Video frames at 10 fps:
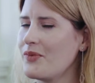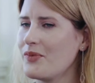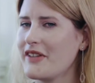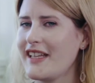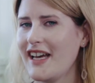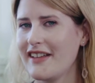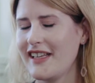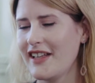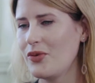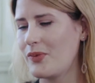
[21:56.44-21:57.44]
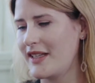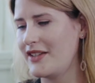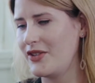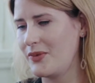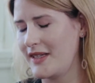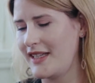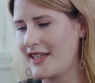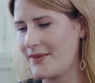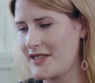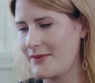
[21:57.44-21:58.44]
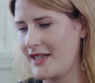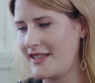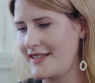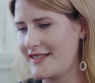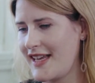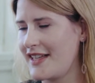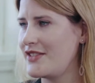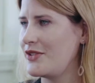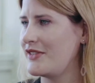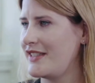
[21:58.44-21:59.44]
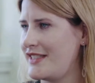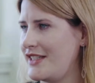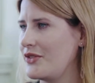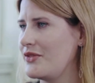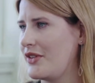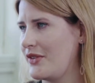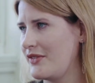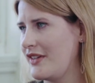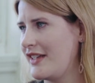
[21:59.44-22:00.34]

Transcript: Well, the other one who really comes to mind is Kazuo Ishiguro,